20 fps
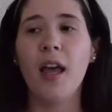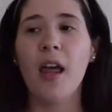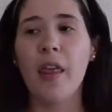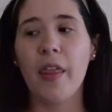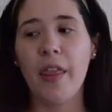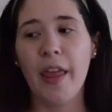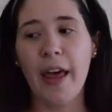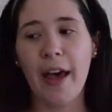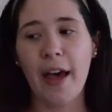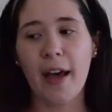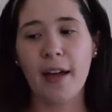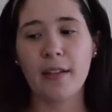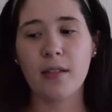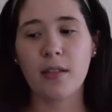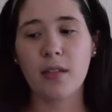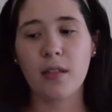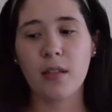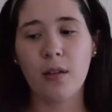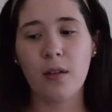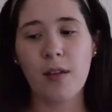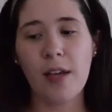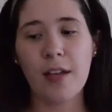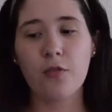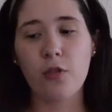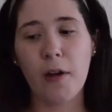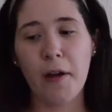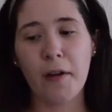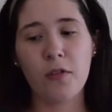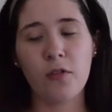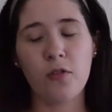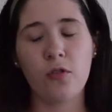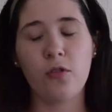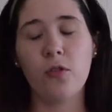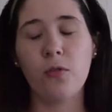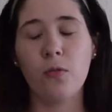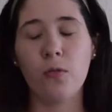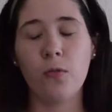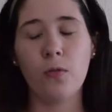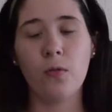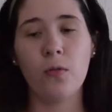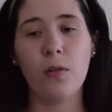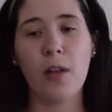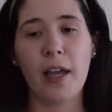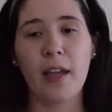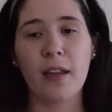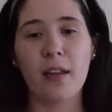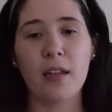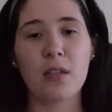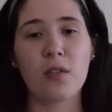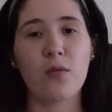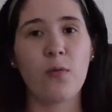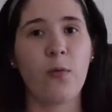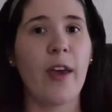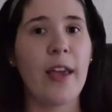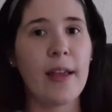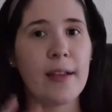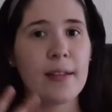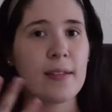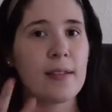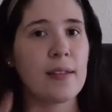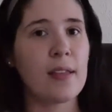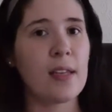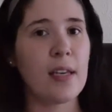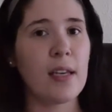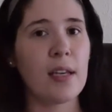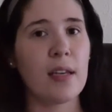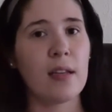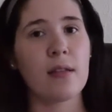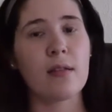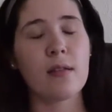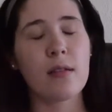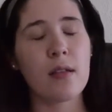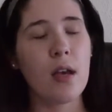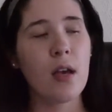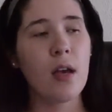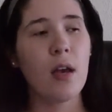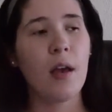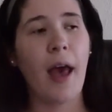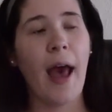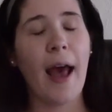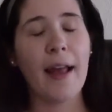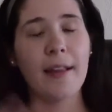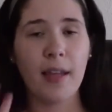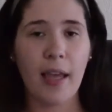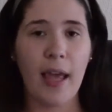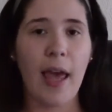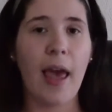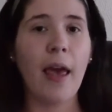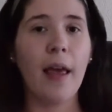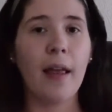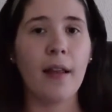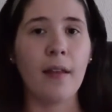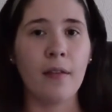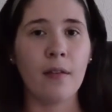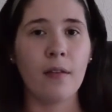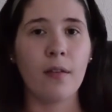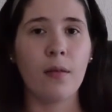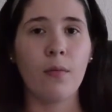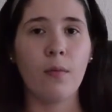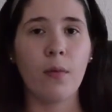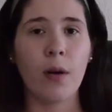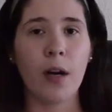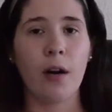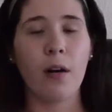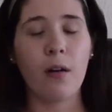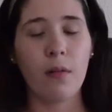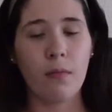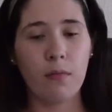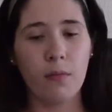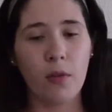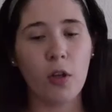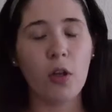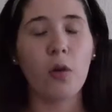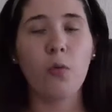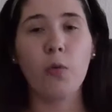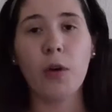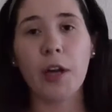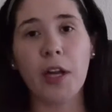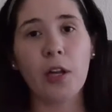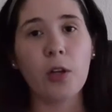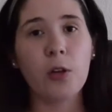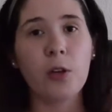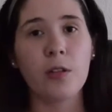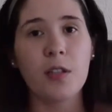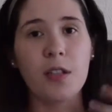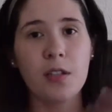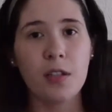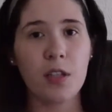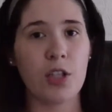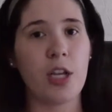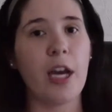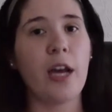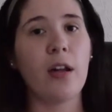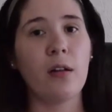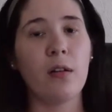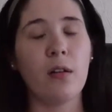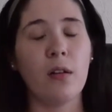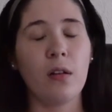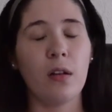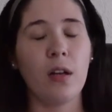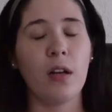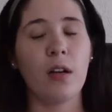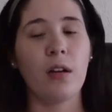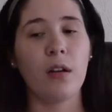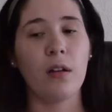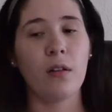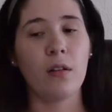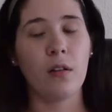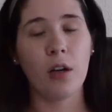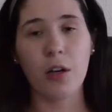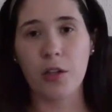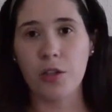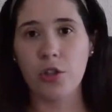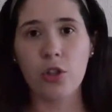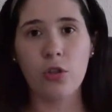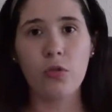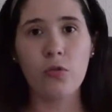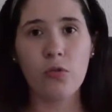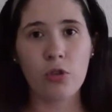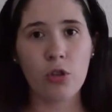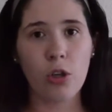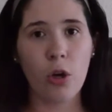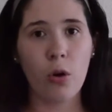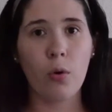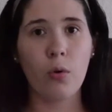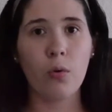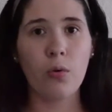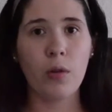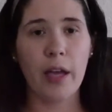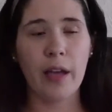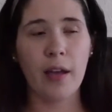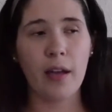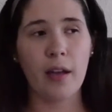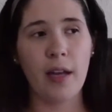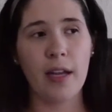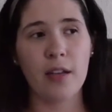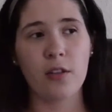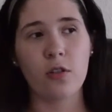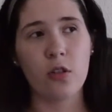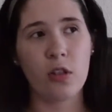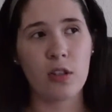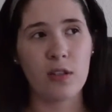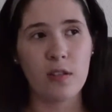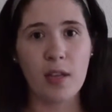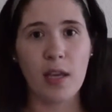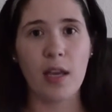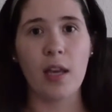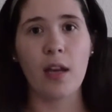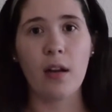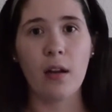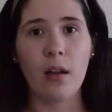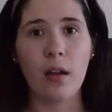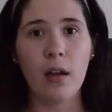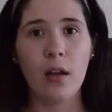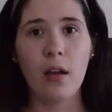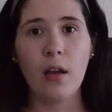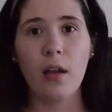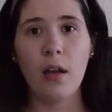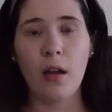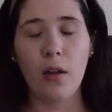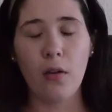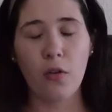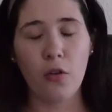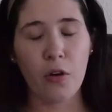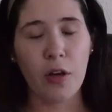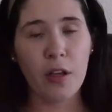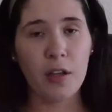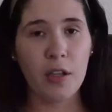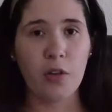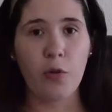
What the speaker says: that they tried to do like these fake scenes at the end where, you know, regular Disney Channel cartoons show like an extra scene during the